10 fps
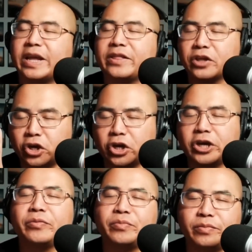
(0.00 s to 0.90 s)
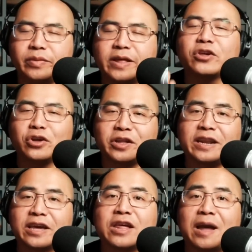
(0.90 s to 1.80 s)
That's a good
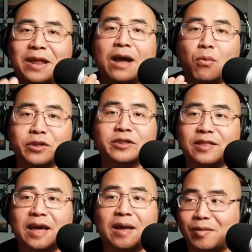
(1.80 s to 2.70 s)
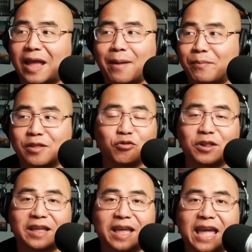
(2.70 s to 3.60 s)
connection. I mean, I will say that happens for
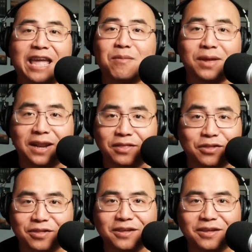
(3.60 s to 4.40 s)
like 8 minutes.